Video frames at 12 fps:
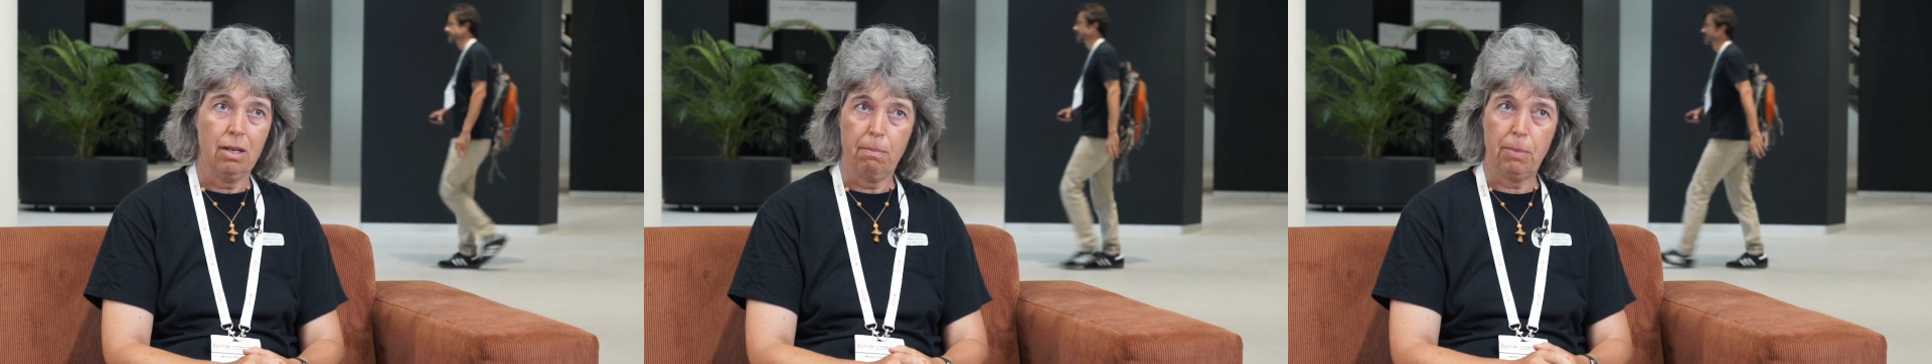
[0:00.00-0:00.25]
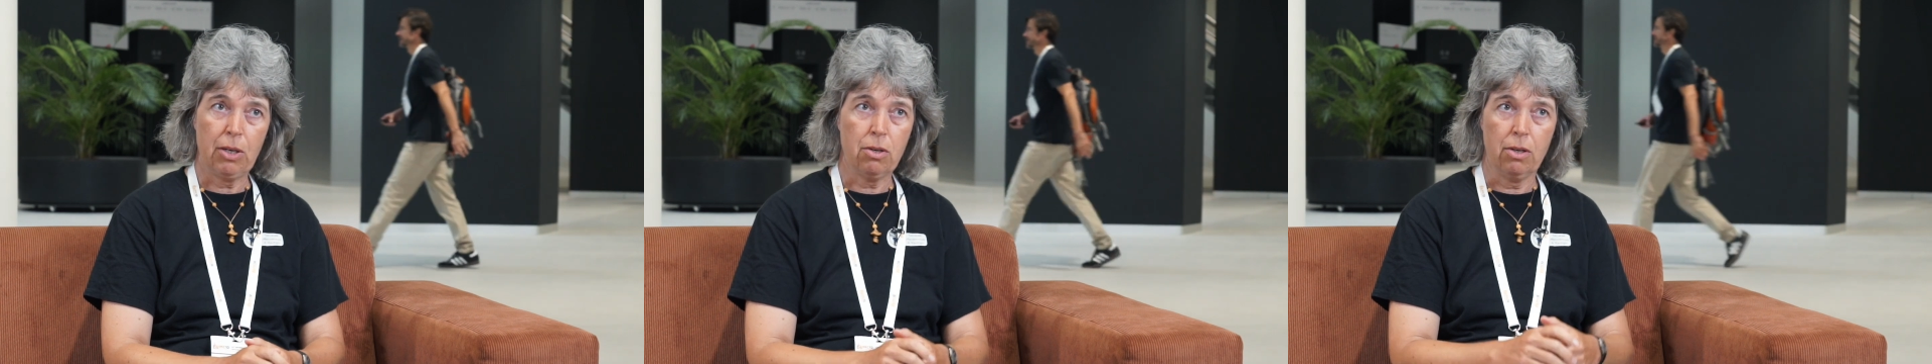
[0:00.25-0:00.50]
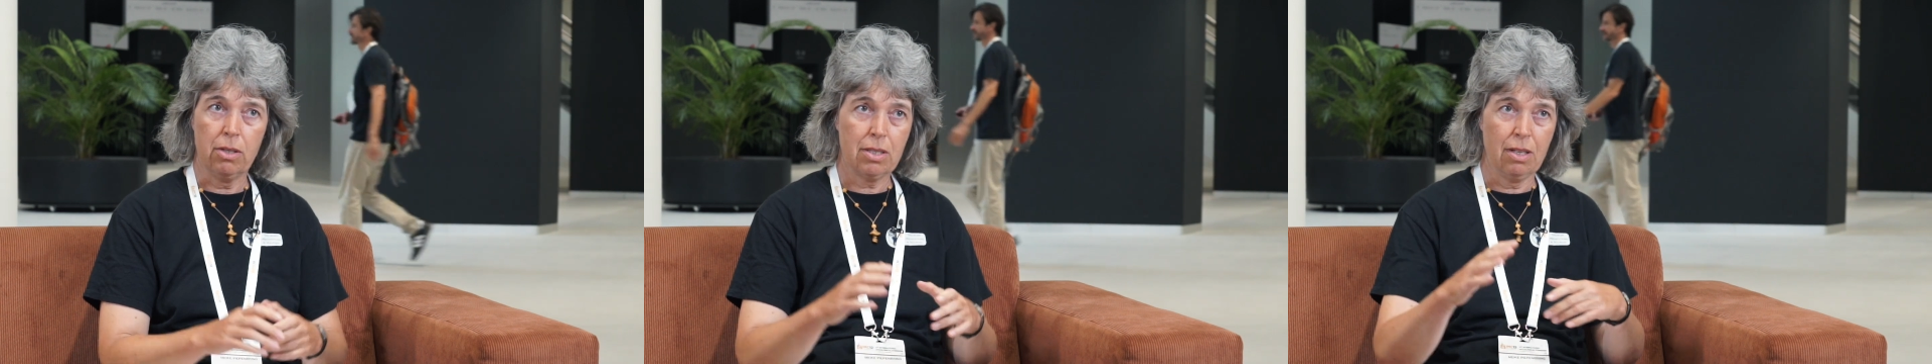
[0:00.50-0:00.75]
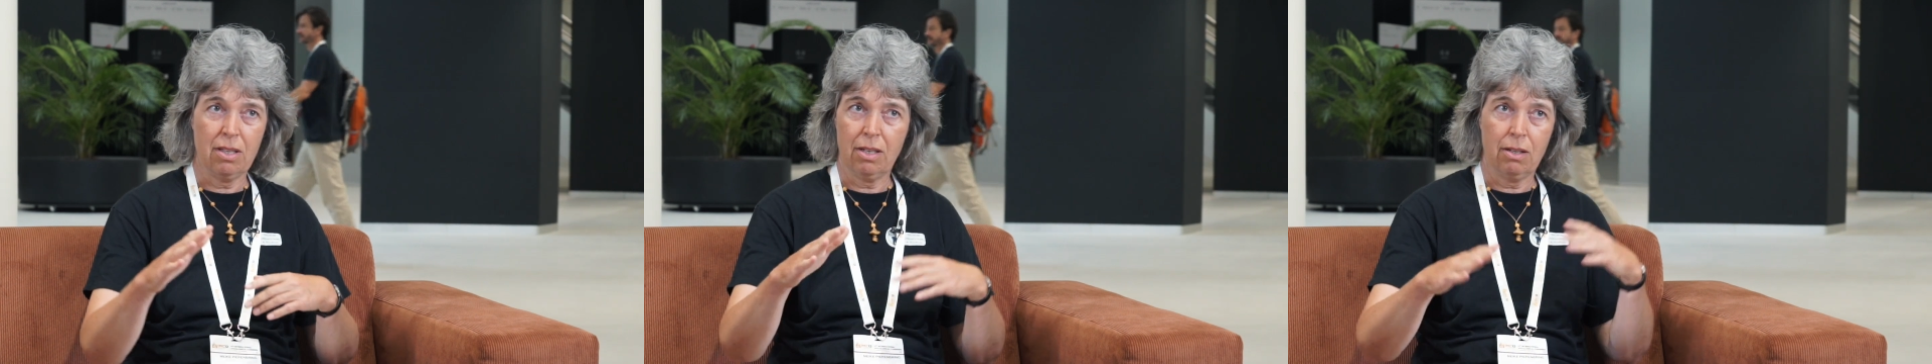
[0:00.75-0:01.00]
Because
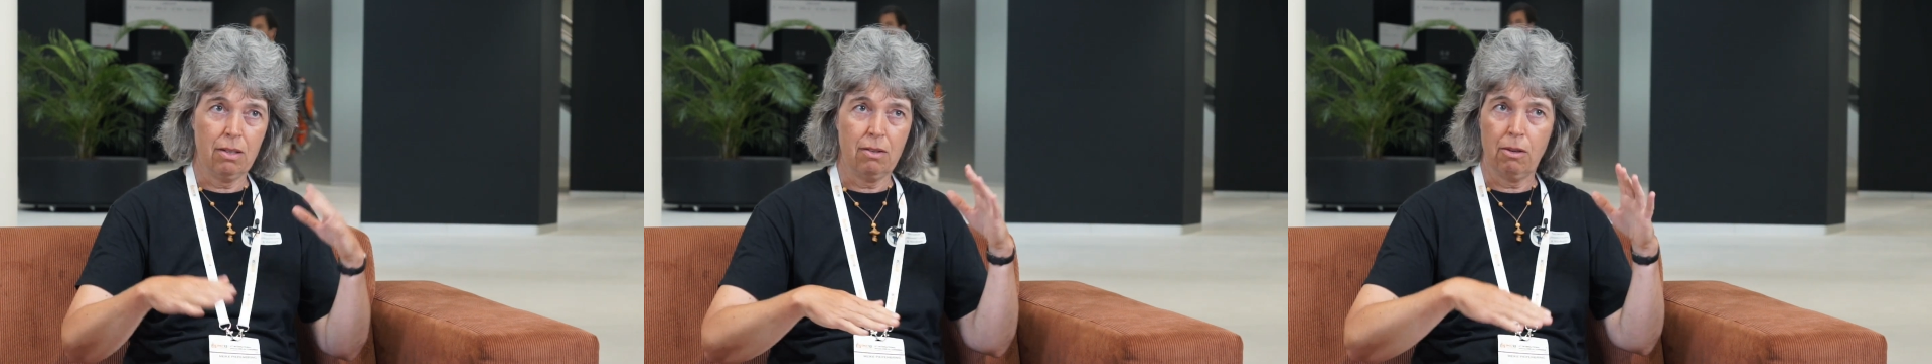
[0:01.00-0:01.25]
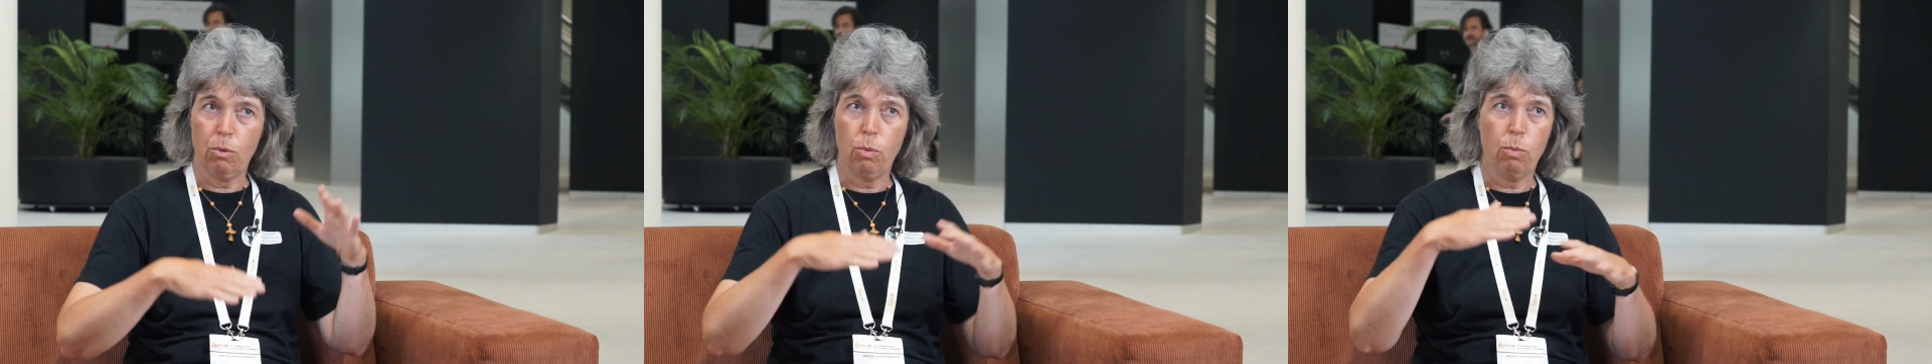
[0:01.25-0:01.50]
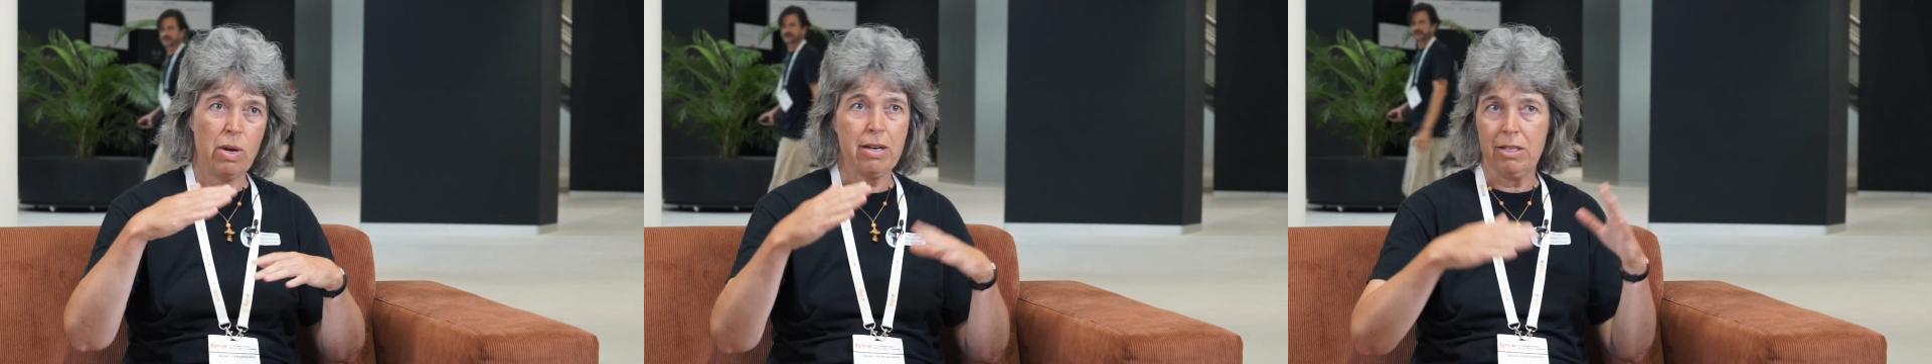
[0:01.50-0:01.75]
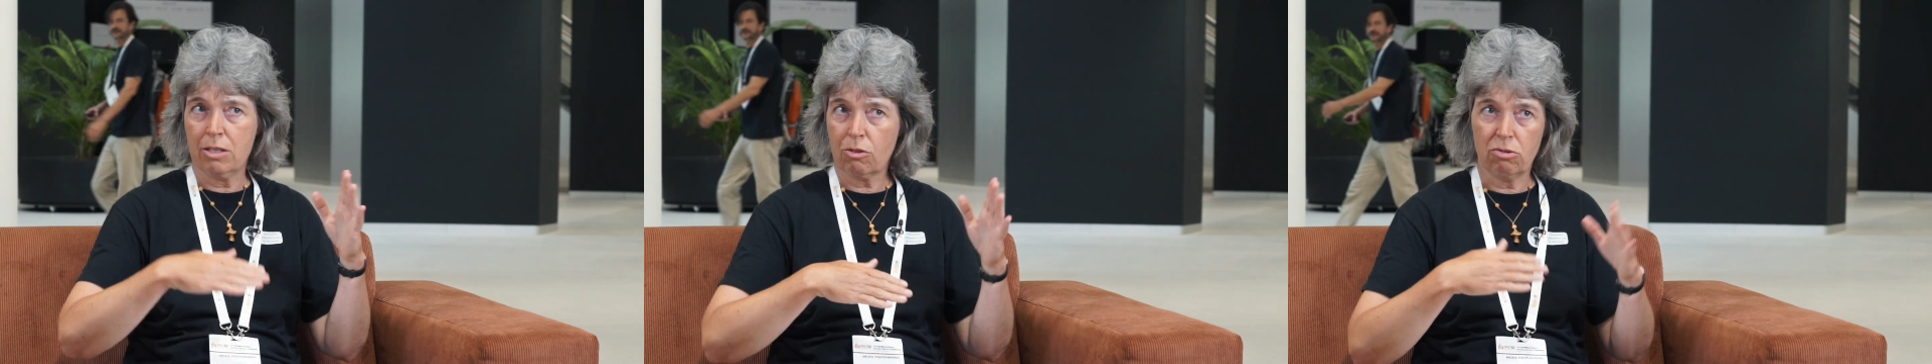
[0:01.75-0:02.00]
the weather
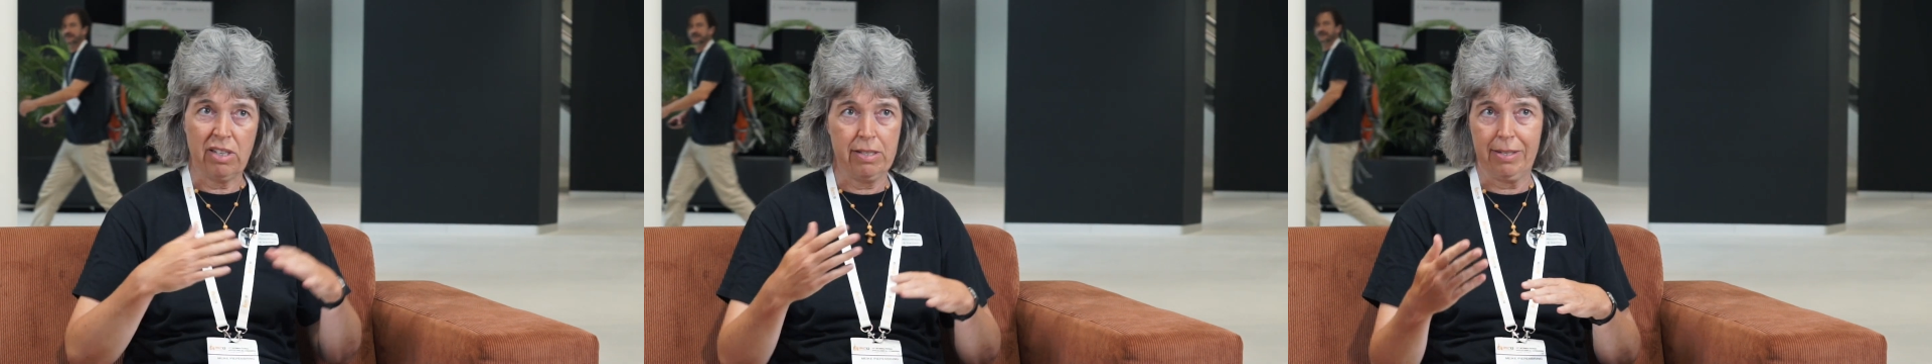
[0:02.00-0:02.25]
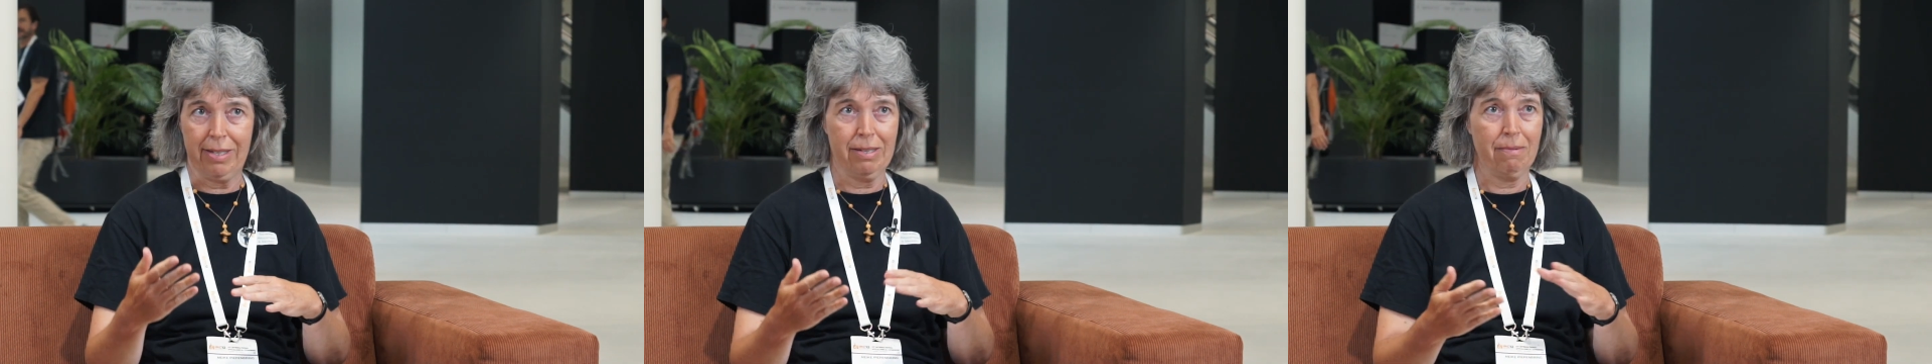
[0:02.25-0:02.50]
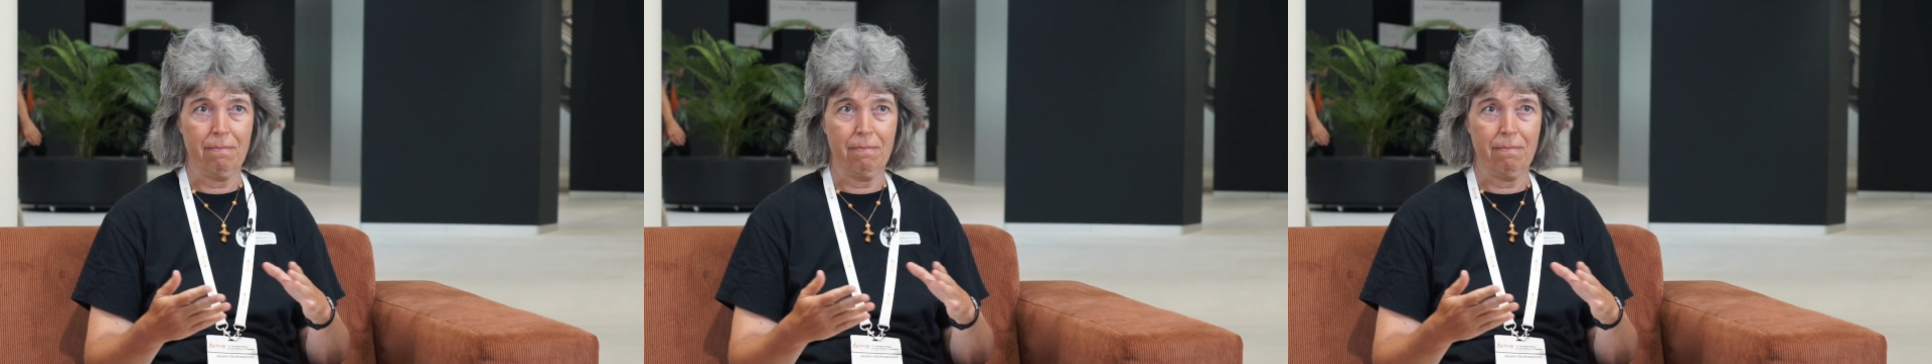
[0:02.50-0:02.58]
is crazy